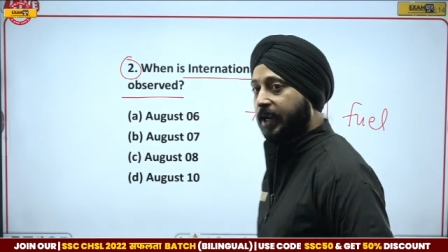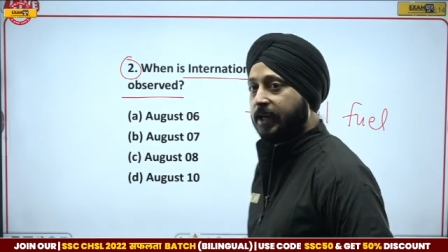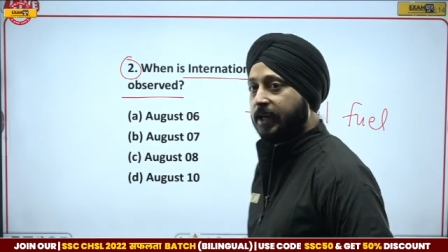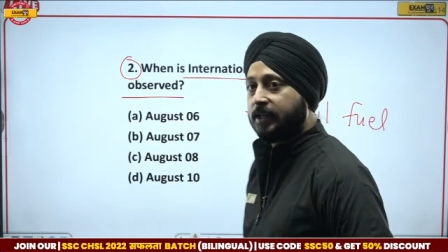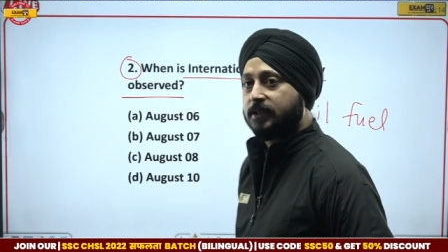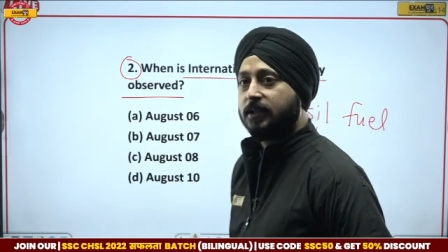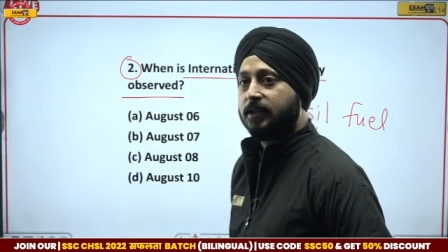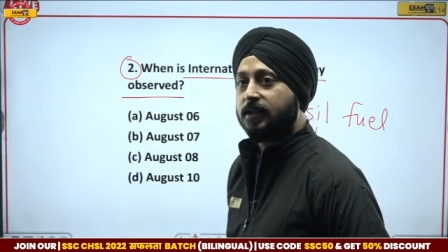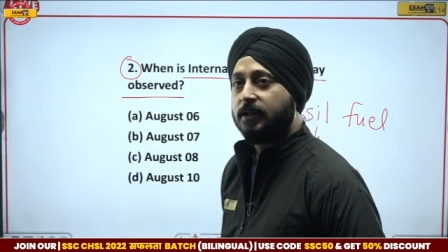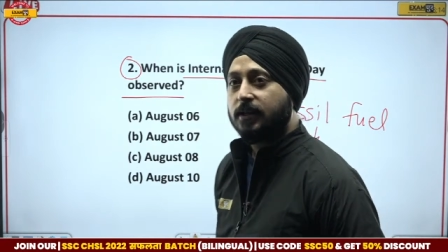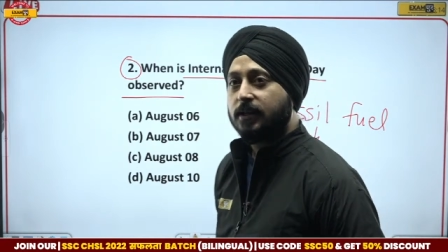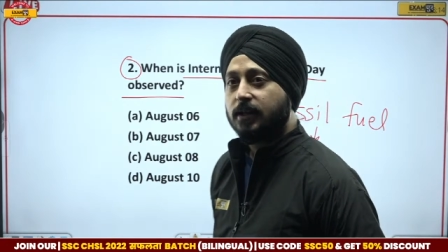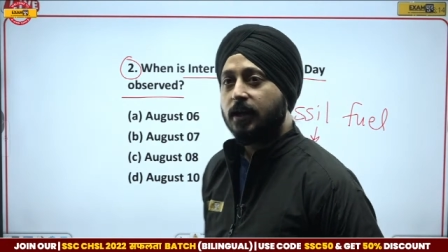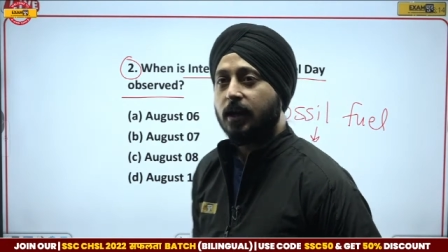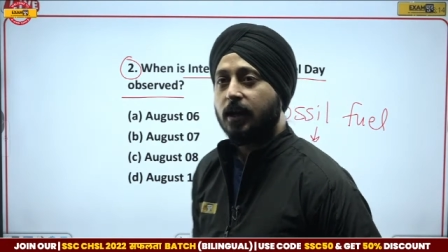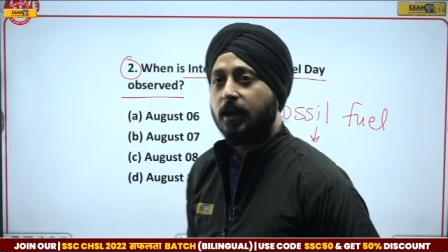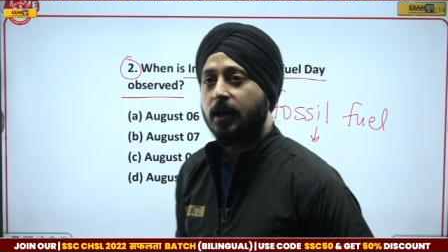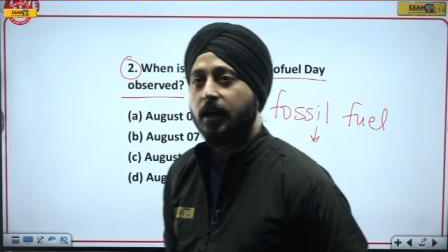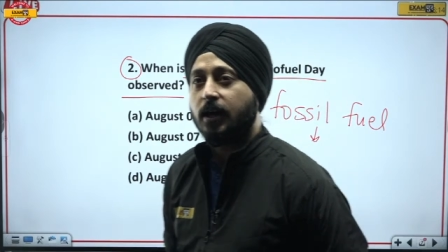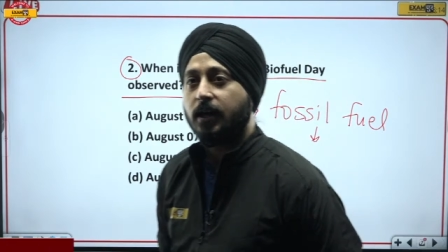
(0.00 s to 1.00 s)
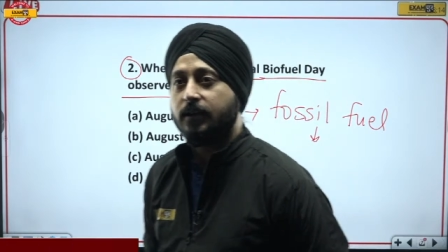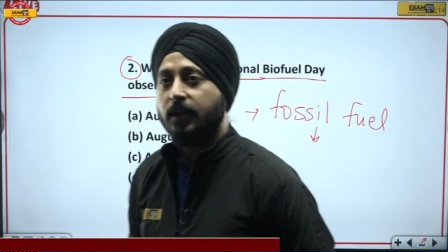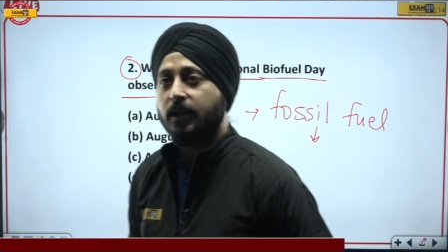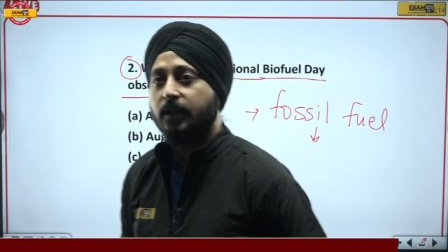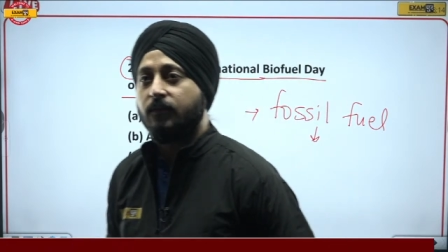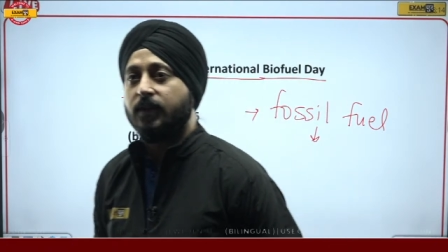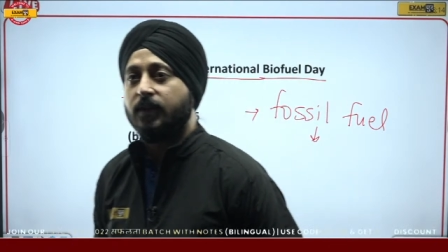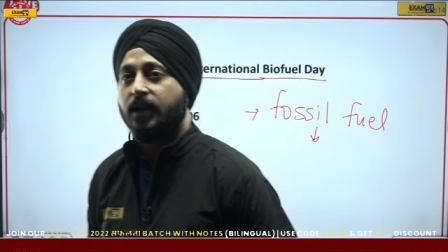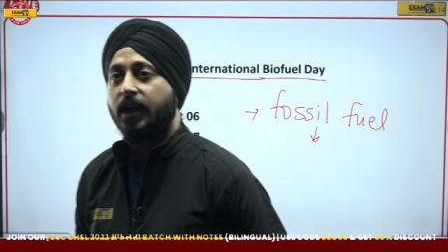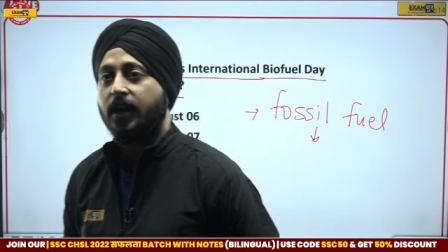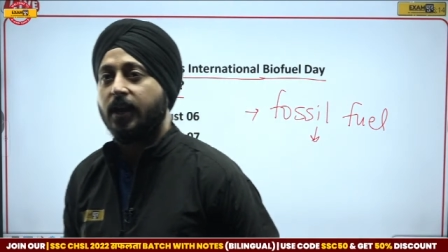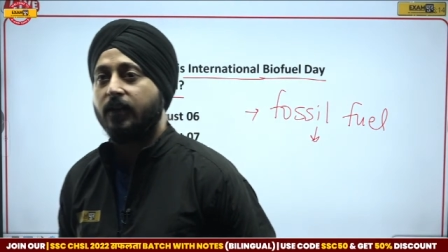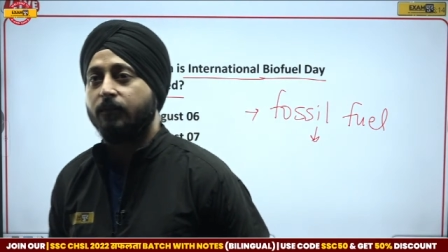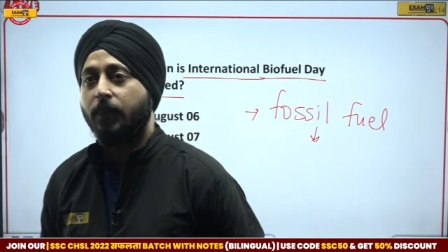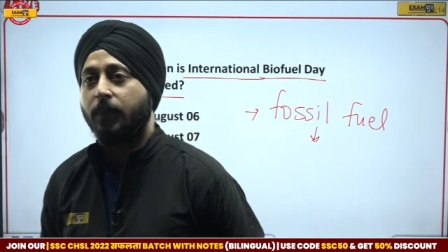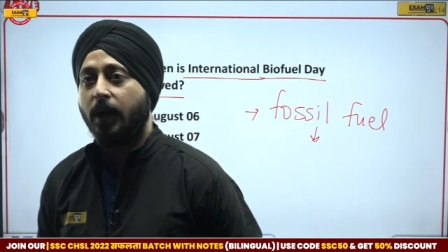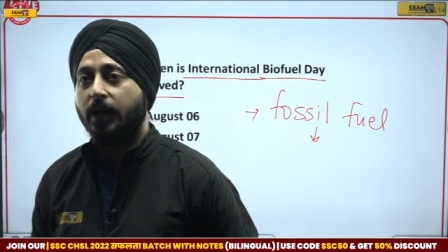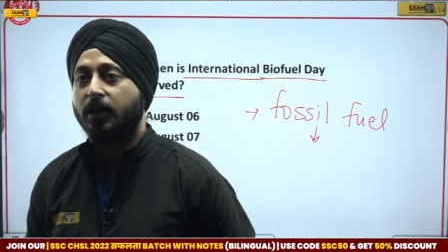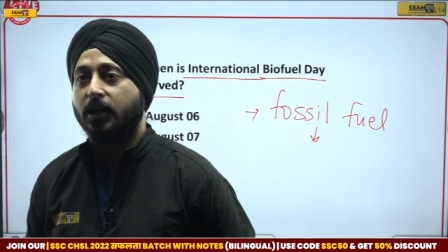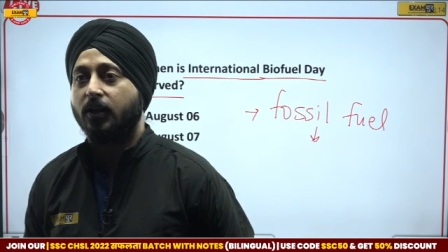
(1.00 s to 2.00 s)
8 uh, then we have
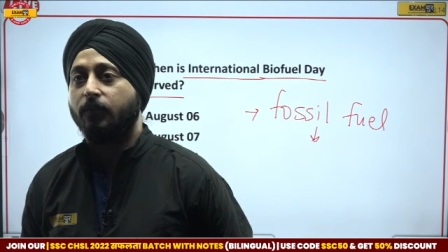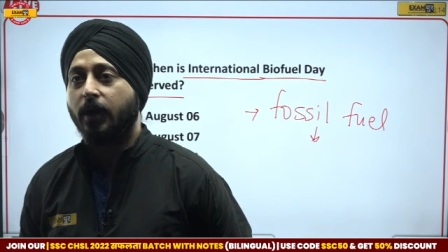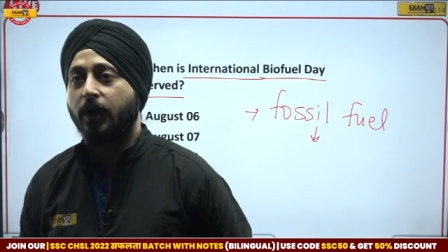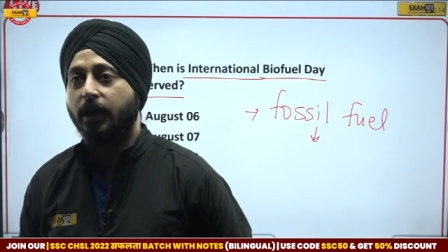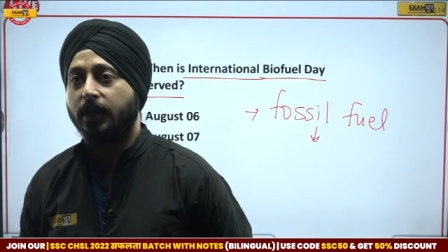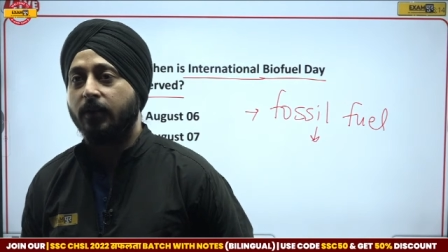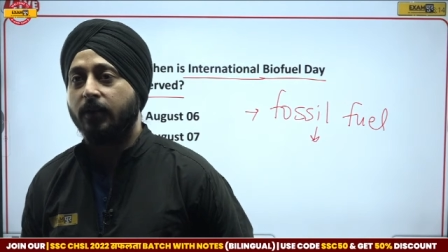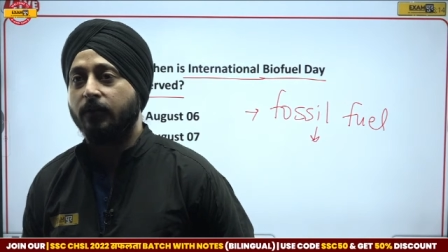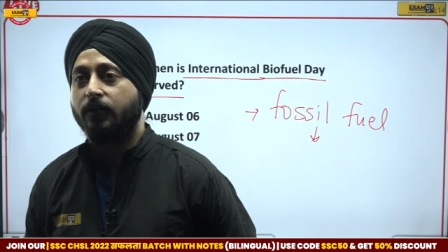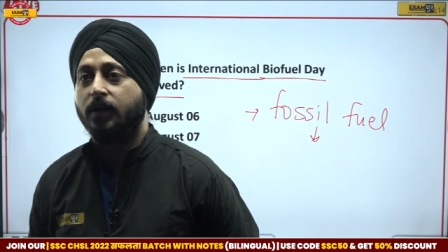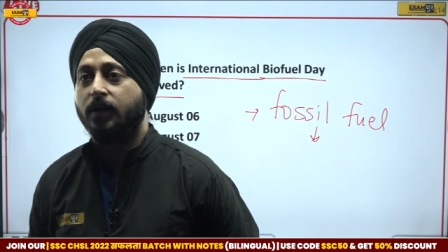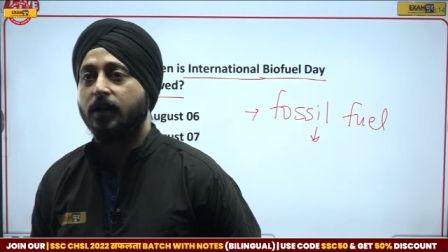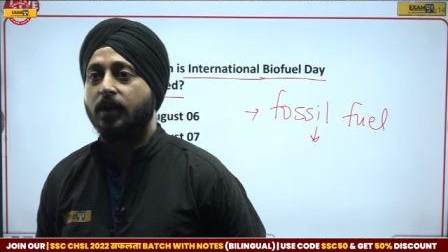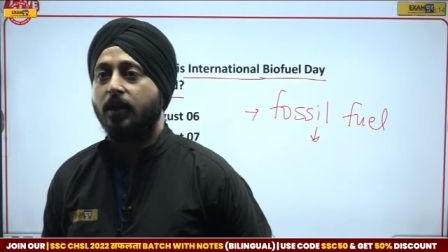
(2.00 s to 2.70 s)
bhargav bhargav